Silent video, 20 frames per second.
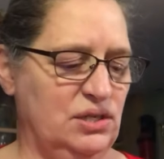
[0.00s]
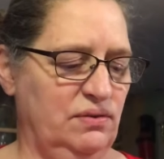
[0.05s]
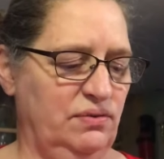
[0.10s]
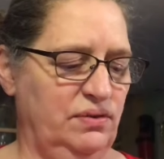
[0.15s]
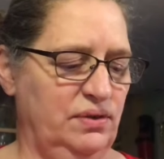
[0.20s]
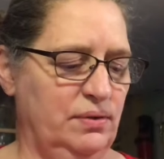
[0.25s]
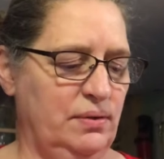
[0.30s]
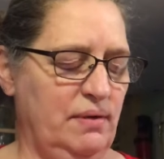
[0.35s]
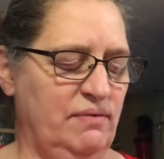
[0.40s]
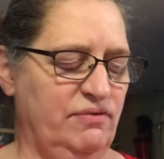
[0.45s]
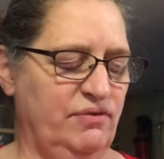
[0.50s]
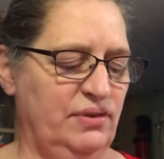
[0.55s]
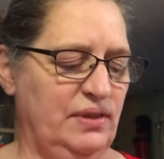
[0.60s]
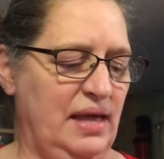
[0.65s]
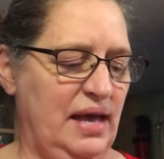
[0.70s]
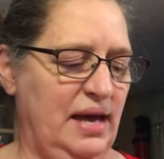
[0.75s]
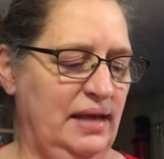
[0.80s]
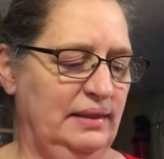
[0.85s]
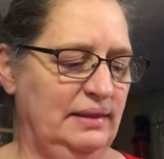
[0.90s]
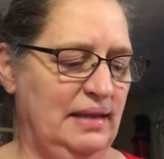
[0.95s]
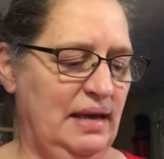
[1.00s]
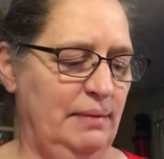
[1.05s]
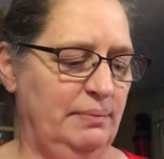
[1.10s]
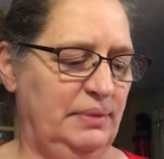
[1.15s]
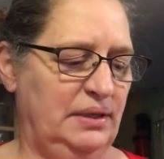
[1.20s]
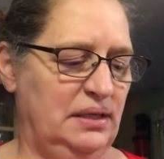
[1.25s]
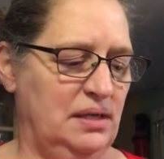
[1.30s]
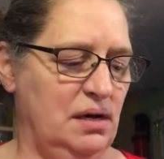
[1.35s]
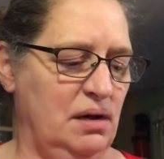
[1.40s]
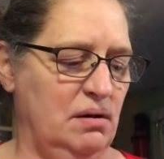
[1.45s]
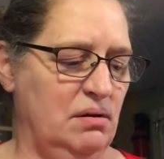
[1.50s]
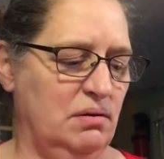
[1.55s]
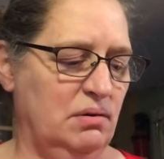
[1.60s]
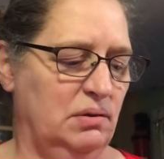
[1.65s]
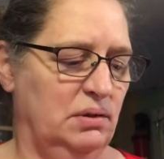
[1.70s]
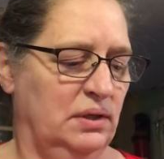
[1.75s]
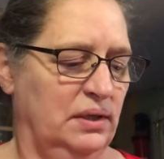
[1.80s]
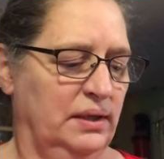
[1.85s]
If you're up for that, let me know.